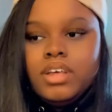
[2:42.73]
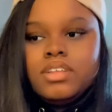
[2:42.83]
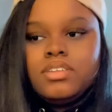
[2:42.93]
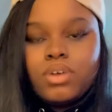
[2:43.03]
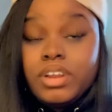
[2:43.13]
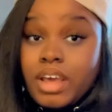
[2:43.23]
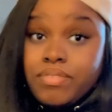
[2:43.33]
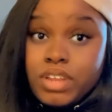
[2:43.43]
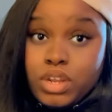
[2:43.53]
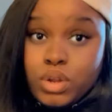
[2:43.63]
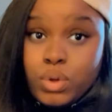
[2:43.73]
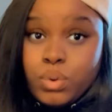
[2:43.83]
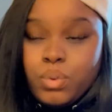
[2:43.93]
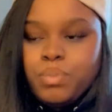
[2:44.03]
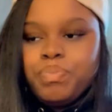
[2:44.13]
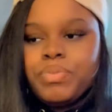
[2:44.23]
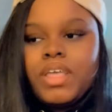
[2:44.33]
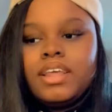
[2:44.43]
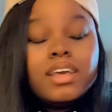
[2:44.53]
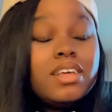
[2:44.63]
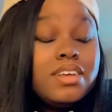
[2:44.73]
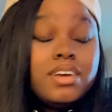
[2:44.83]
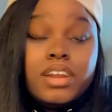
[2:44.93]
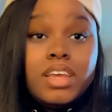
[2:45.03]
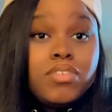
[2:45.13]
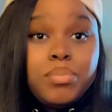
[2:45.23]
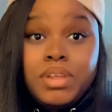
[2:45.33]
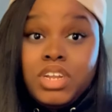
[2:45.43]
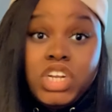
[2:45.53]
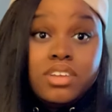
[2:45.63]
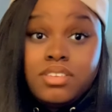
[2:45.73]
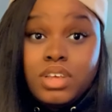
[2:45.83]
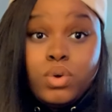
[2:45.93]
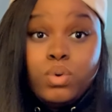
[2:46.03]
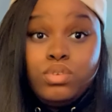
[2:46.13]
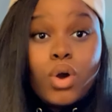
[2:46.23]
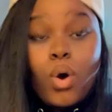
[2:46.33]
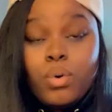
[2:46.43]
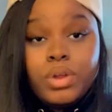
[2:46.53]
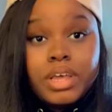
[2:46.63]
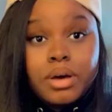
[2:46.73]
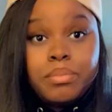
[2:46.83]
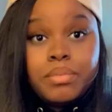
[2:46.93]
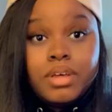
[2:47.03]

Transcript: So he definitely knew. It could have even been Jay-Z who told him